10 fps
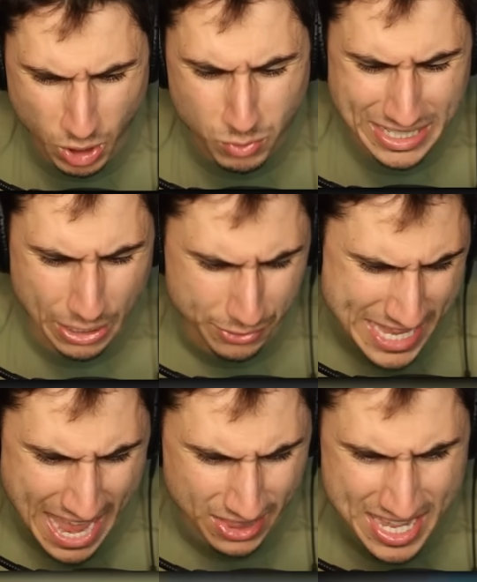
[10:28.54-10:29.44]
don't kill
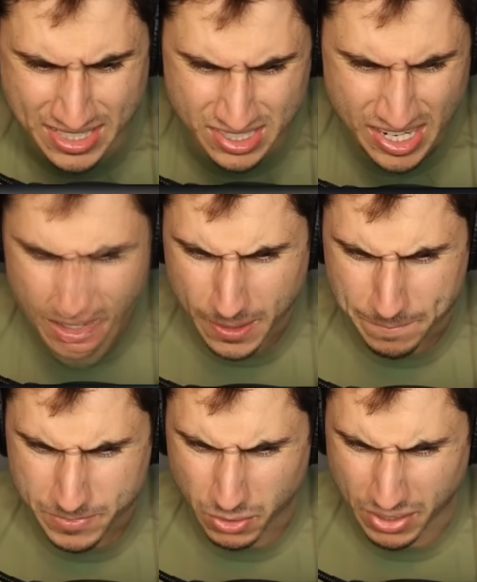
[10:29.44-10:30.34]
the aliens.
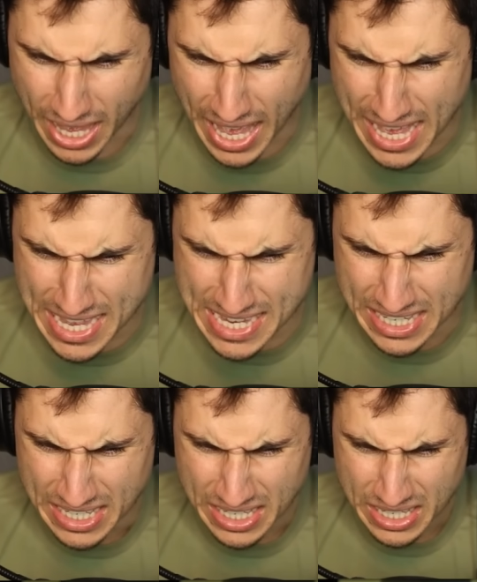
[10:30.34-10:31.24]

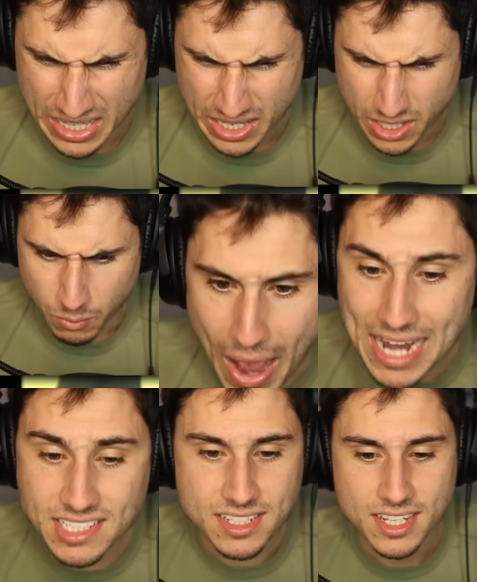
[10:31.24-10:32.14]
Okay. What?